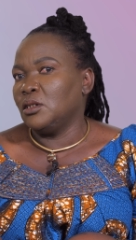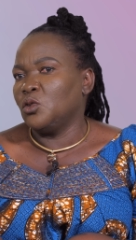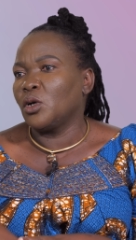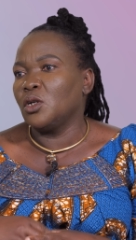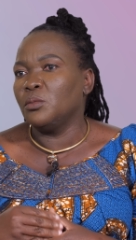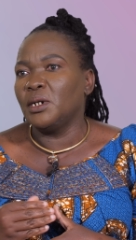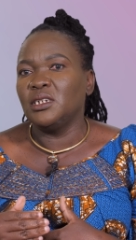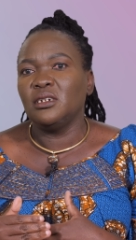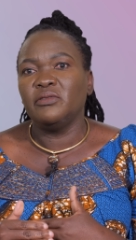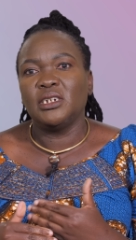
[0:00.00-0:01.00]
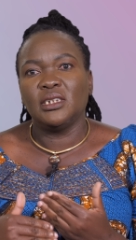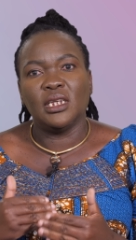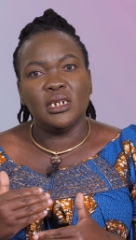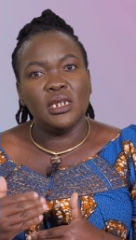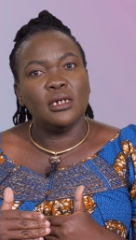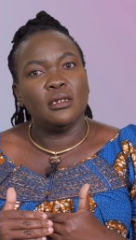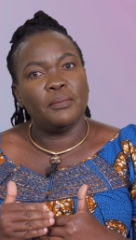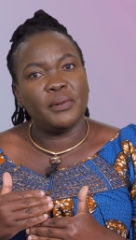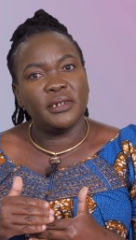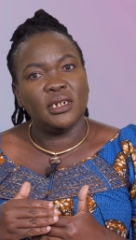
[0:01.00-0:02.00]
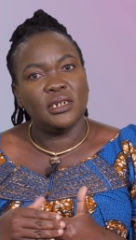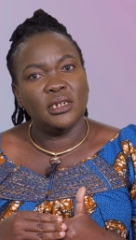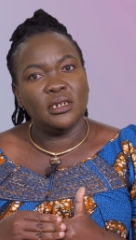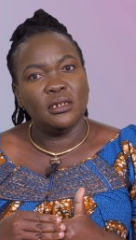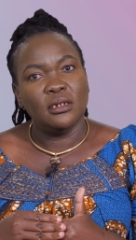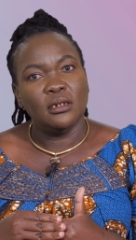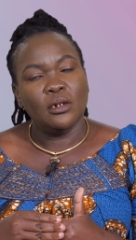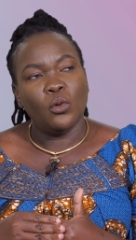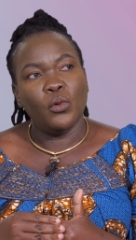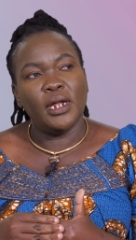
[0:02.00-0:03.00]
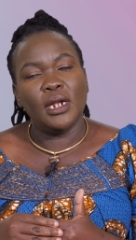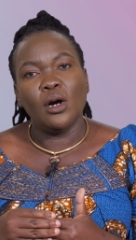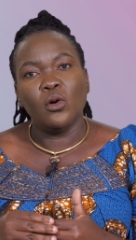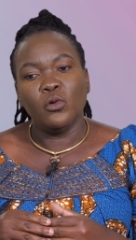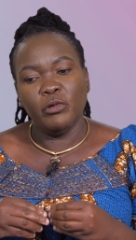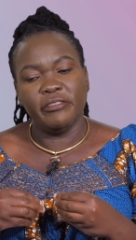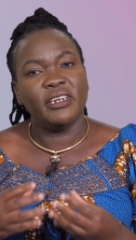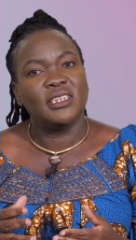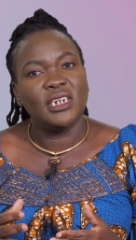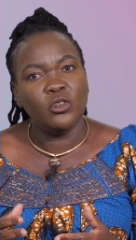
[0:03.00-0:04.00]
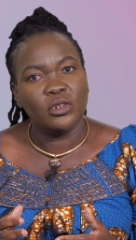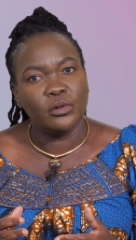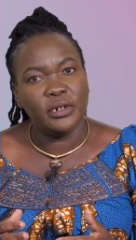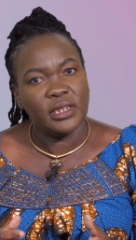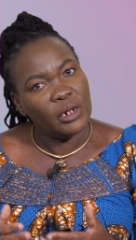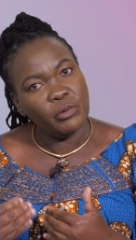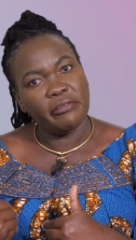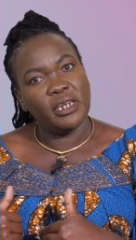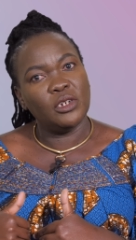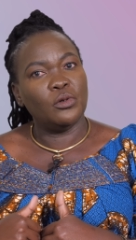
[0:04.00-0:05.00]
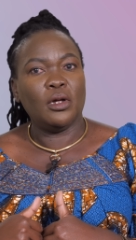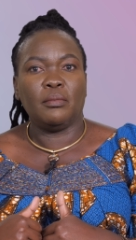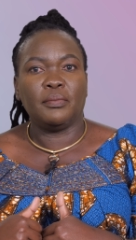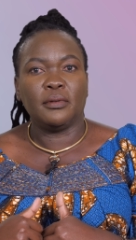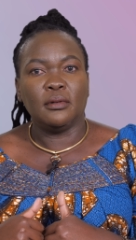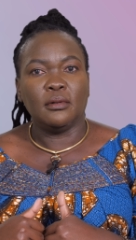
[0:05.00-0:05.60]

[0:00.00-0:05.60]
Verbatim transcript: So can you imagine if it is the day, the present day, where now we first tell your story, then we find you help.